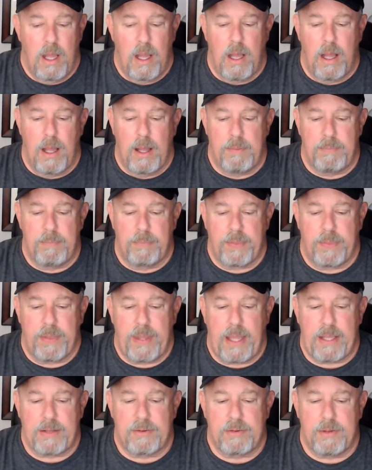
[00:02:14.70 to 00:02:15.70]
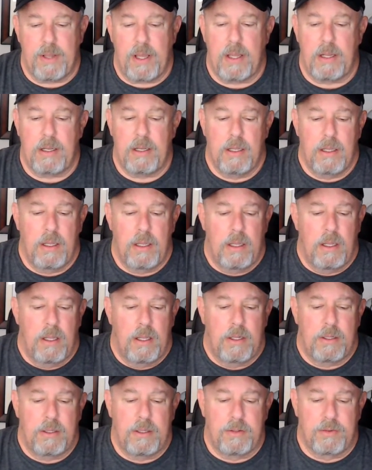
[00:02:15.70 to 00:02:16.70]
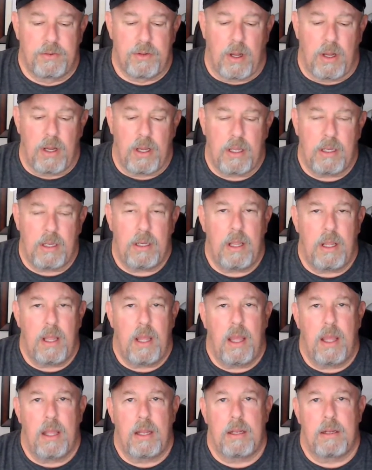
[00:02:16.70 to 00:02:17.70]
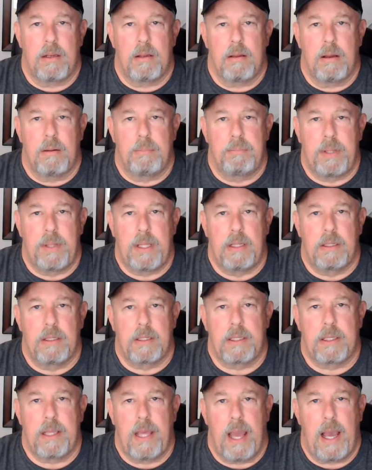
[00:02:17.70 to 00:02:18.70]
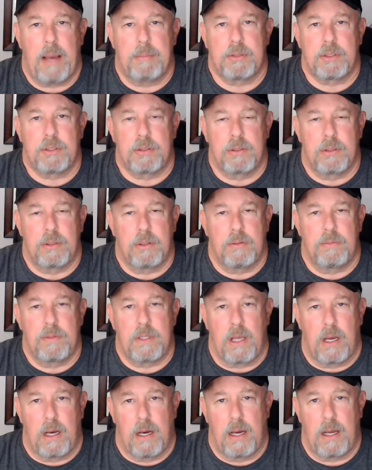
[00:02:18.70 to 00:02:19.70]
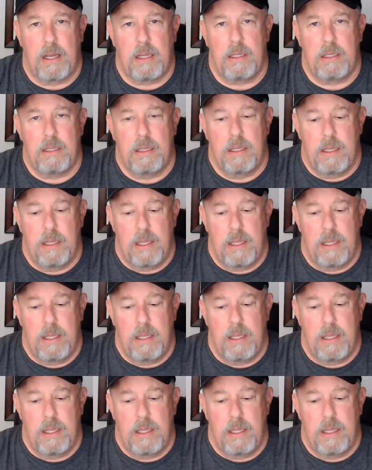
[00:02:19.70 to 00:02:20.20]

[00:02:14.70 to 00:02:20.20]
That said, design and appealing capture of the eye